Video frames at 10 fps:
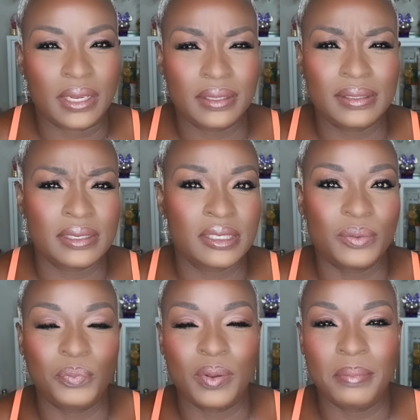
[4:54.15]
I think there's
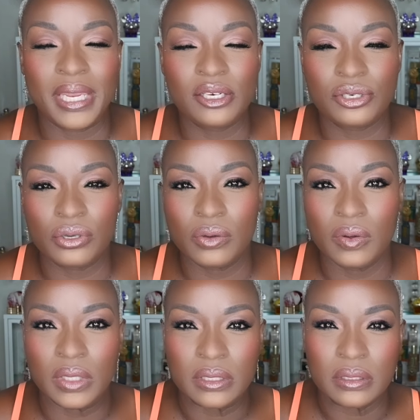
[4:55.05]
some
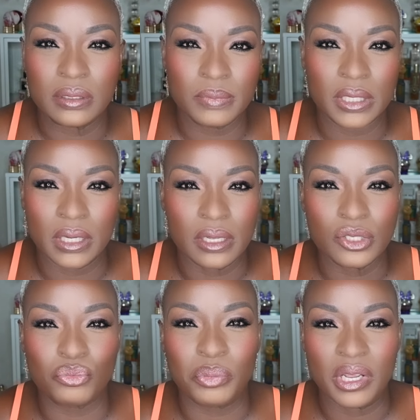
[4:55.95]
pimento and something
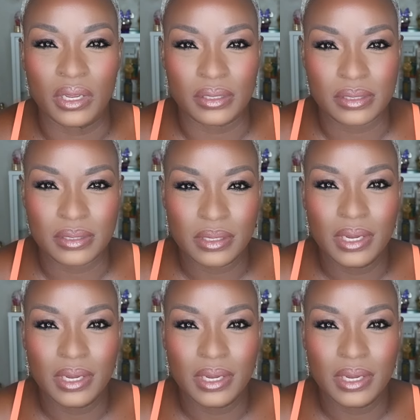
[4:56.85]
else, but